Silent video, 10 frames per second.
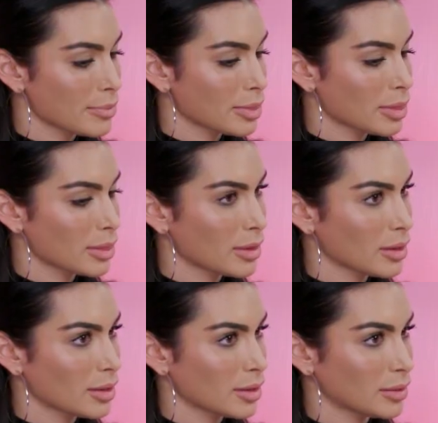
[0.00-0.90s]

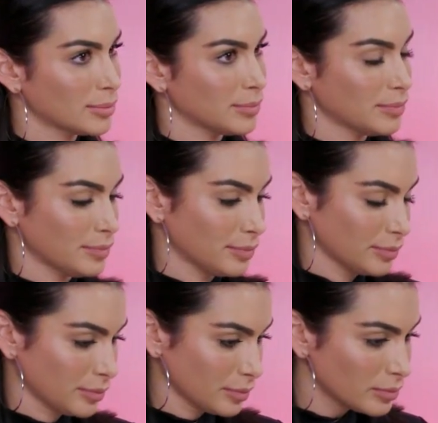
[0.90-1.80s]

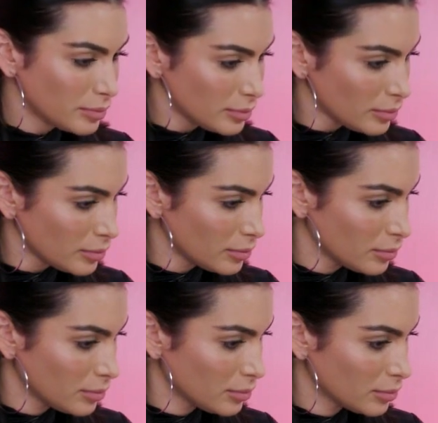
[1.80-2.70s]

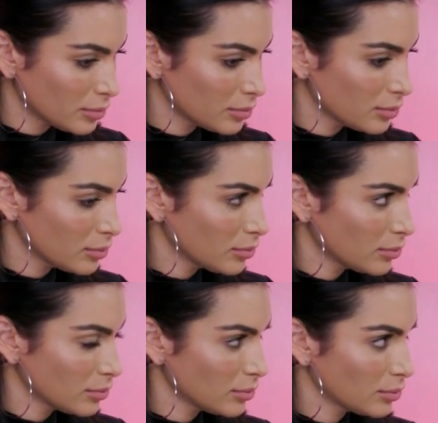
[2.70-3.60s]

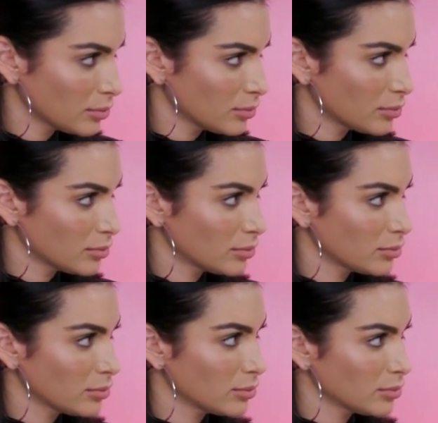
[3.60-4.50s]

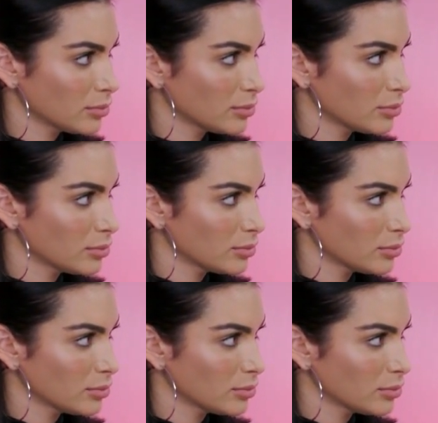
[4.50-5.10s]
No words are spoken by the person on screen.